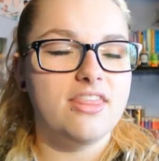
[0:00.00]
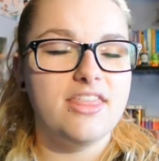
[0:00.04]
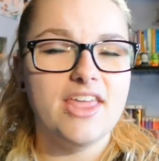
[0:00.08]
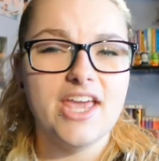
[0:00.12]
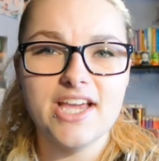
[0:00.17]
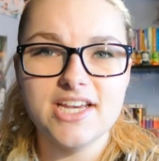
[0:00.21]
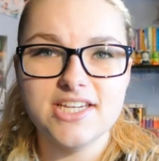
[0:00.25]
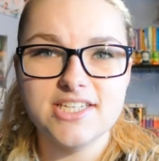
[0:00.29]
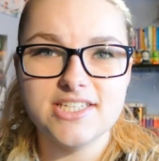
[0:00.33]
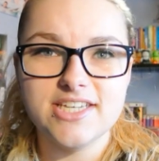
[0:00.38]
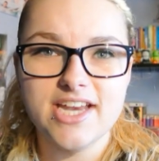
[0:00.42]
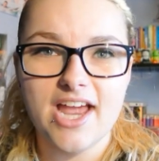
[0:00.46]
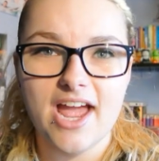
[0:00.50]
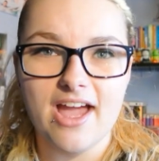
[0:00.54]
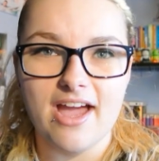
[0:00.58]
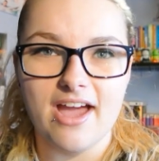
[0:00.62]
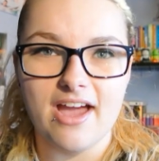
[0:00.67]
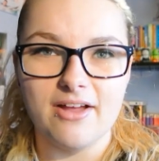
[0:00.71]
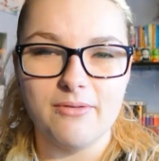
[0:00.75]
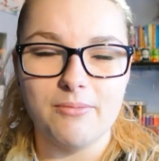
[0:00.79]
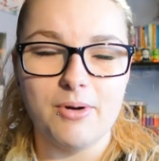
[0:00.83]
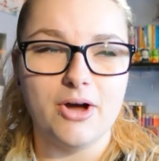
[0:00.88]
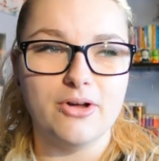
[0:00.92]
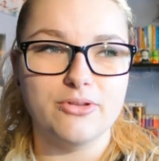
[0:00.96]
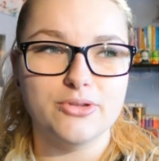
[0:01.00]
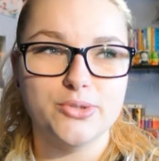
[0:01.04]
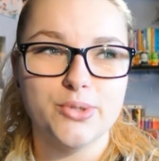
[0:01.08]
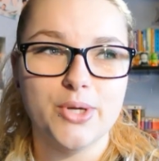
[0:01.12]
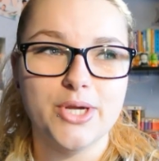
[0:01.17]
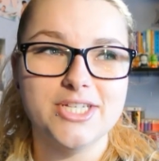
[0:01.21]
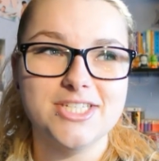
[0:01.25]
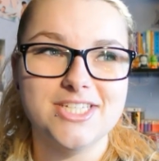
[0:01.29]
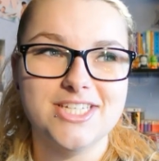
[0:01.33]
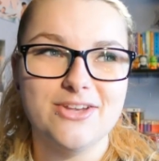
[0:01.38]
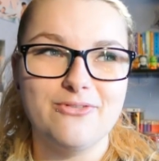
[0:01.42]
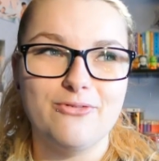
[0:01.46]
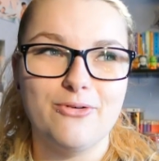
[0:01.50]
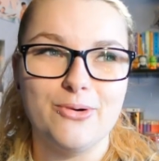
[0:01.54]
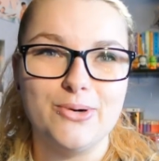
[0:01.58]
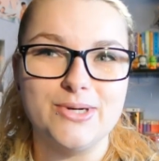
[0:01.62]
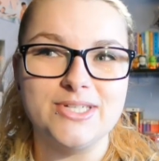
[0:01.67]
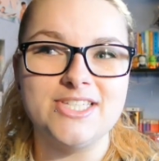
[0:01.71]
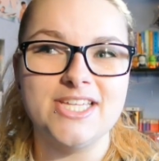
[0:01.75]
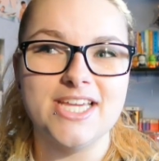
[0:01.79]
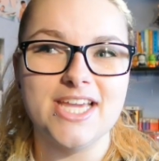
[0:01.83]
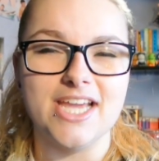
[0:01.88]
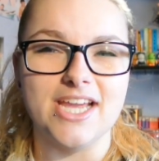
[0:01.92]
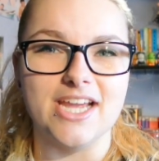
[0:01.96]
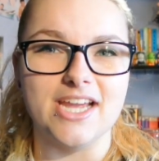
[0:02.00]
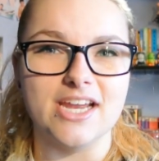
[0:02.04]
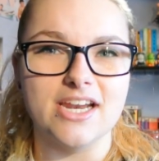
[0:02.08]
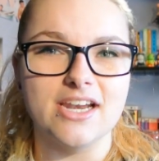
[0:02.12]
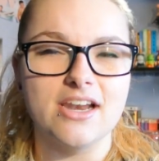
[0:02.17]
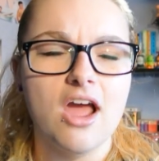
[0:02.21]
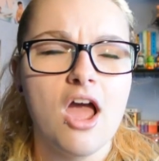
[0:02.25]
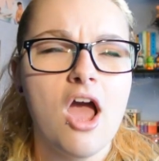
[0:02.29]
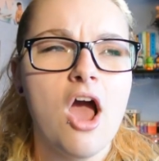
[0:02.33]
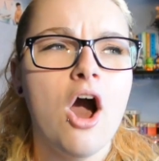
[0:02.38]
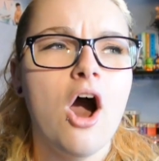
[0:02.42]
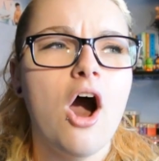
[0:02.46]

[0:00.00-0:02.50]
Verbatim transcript: This year, well, 2014,